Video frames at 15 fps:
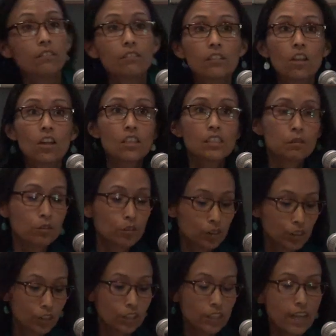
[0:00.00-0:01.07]
lost those
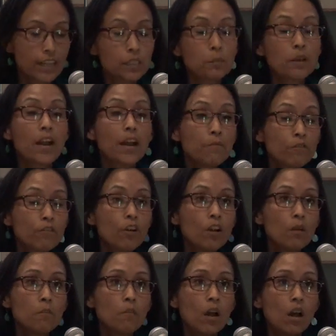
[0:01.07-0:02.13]
slides, but I'm
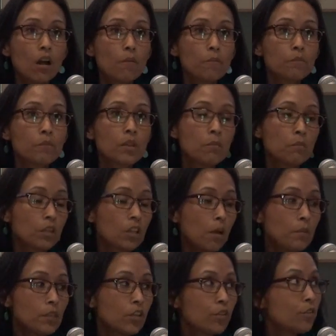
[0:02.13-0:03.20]
from
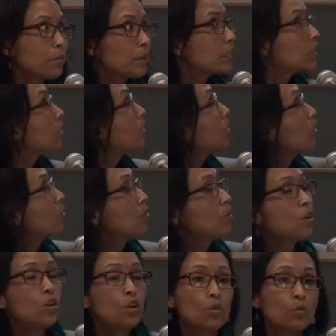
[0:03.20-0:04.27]
Baclapato, New Mexico,
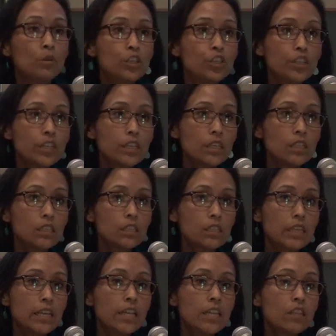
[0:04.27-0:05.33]
which is
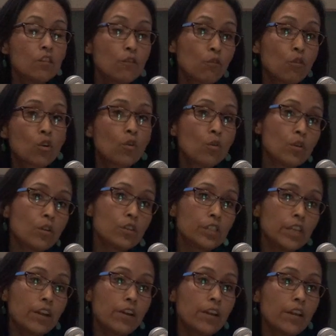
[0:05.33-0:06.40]
in the Four Corners
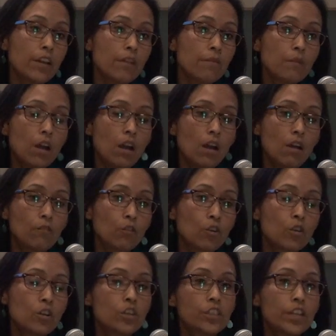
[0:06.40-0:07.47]
area, Four
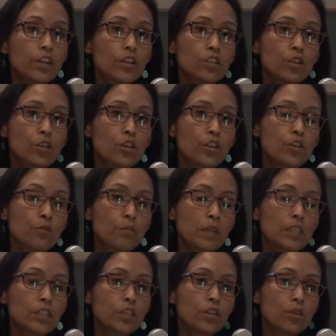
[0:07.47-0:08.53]
Corners, Arizona, New
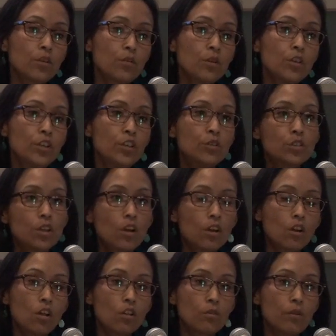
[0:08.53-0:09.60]
Mexico, Utah, and
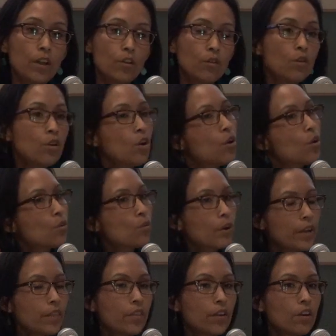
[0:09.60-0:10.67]
Colorado.
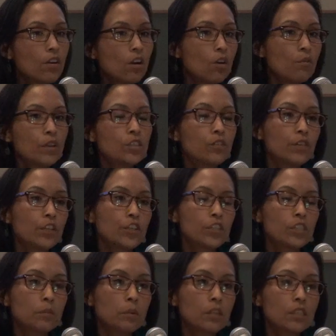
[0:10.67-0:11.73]
Right there are
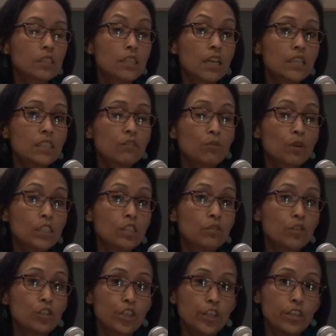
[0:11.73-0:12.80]
reservations about the size of West
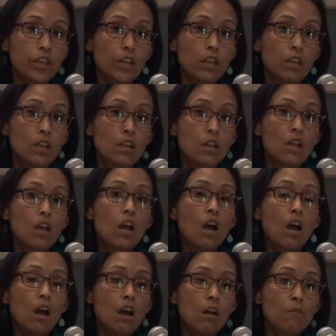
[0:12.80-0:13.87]
Virginia.
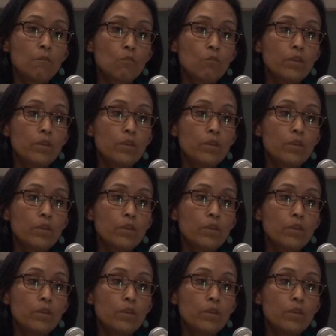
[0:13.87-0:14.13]
I'm